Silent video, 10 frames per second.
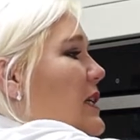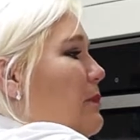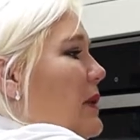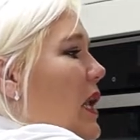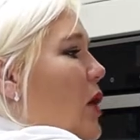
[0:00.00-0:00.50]

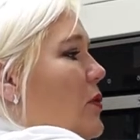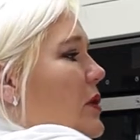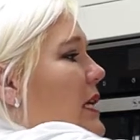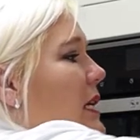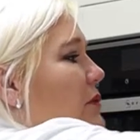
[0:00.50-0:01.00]
Below
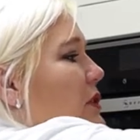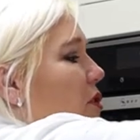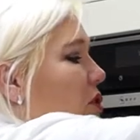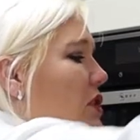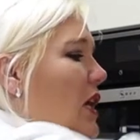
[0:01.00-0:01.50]
the
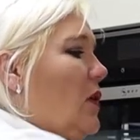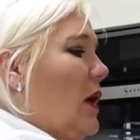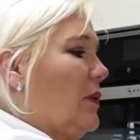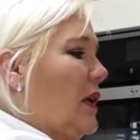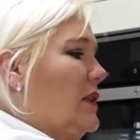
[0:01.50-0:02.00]
risotto
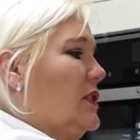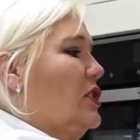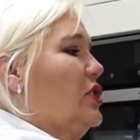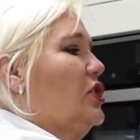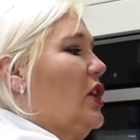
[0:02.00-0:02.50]
I'm going
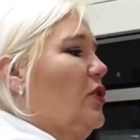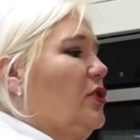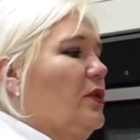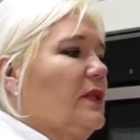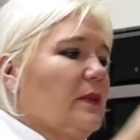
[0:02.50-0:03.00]
to show
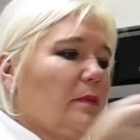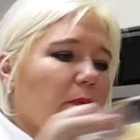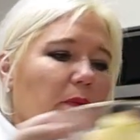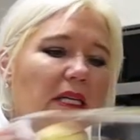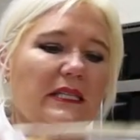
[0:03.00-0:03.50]
you
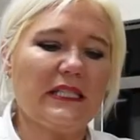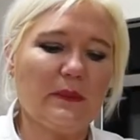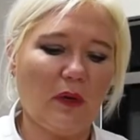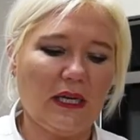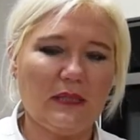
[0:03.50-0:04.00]
some
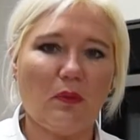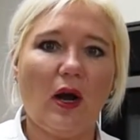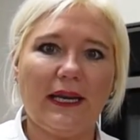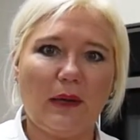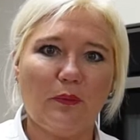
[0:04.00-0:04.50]
spiced
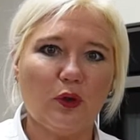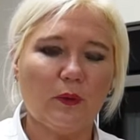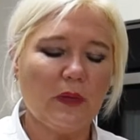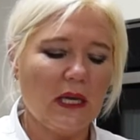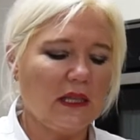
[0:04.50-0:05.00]

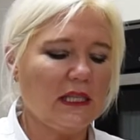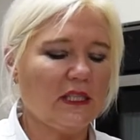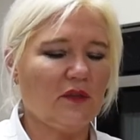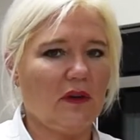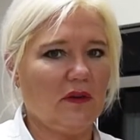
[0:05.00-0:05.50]
pineapple. This
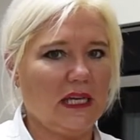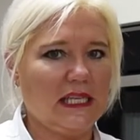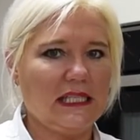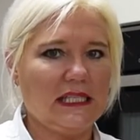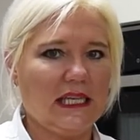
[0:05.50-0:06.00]
is a very
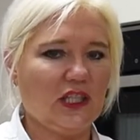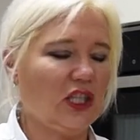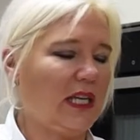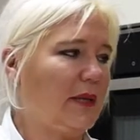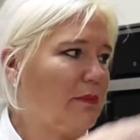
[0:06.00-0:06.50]
easy dish
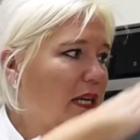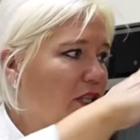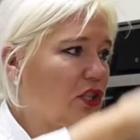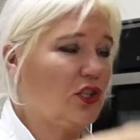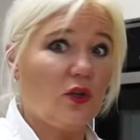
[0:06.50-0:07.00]
and it
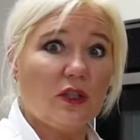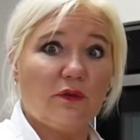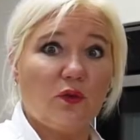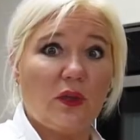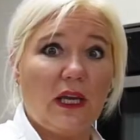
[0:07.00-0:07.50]
makes use
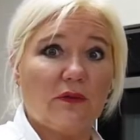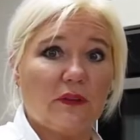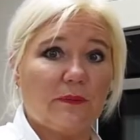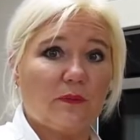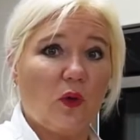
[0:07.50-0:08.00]
of all the
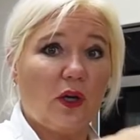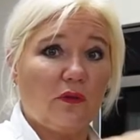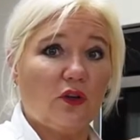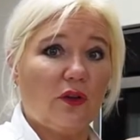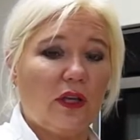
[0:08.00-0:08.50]
oven while
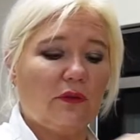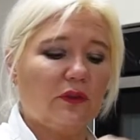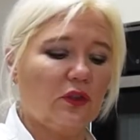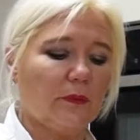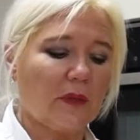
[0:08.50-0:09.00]
you've got the
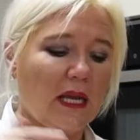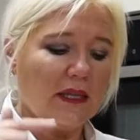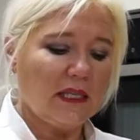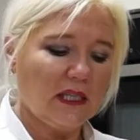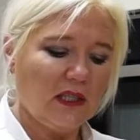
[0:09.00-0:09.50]
oven on.
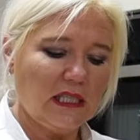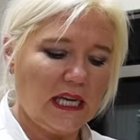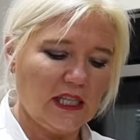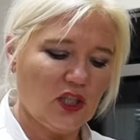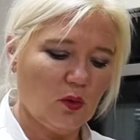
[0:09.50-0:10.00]
This only
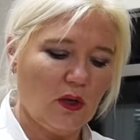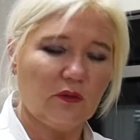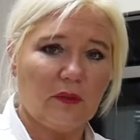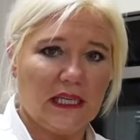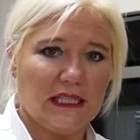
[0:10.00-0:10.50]
takes
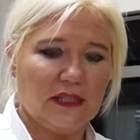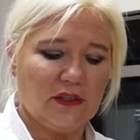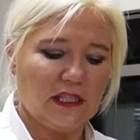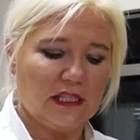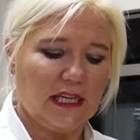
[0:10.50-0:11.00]
12 minutes in the
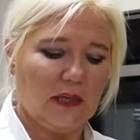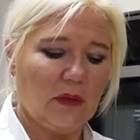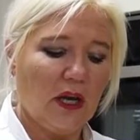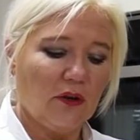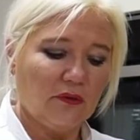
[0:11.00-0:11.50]
steam.
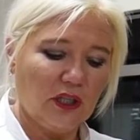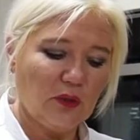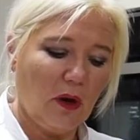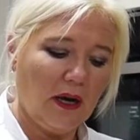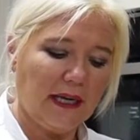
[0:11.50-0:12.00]

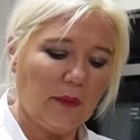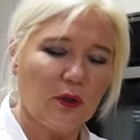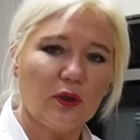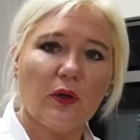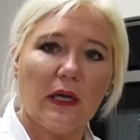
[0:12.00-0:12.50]
Fresh
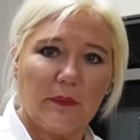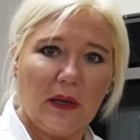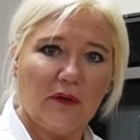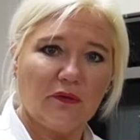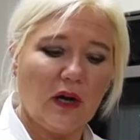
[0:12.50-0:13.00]
pineapple, a
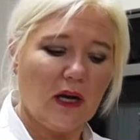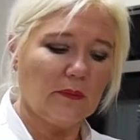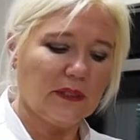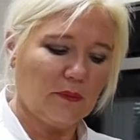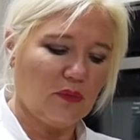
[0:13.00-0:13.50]
bit of
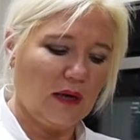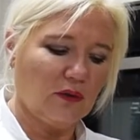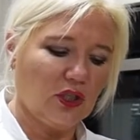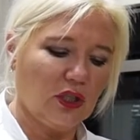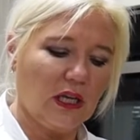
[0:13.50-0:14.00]
rum, some brown
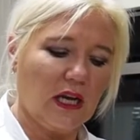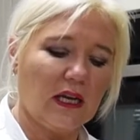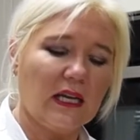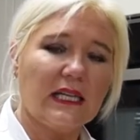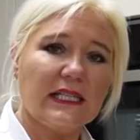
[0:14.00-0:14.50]
sugar,
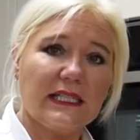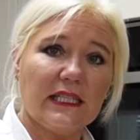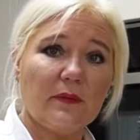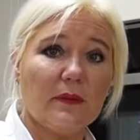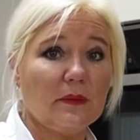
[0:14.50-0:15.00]

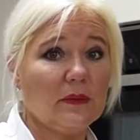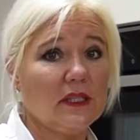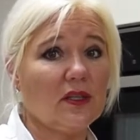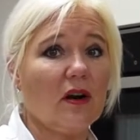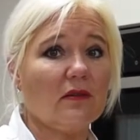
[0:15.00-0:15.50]
cinnamon,
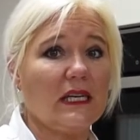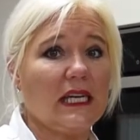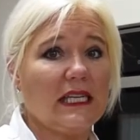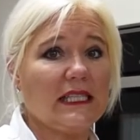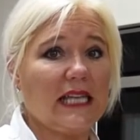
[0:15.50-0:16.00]
star
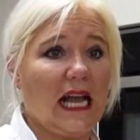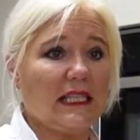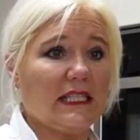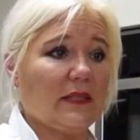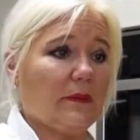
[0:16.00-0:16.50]
anise
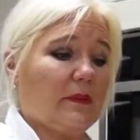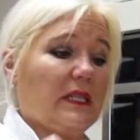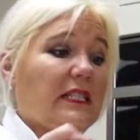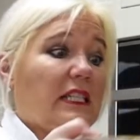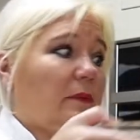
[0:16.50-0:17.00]
and some
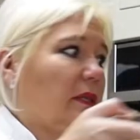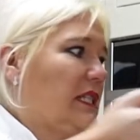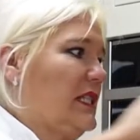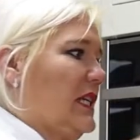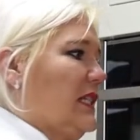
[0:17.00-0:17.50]
cinnamon
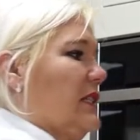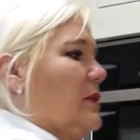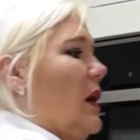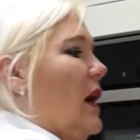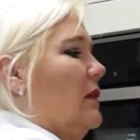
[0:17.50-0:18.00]
sticks as
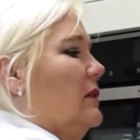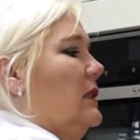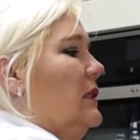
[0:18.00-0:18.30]
well.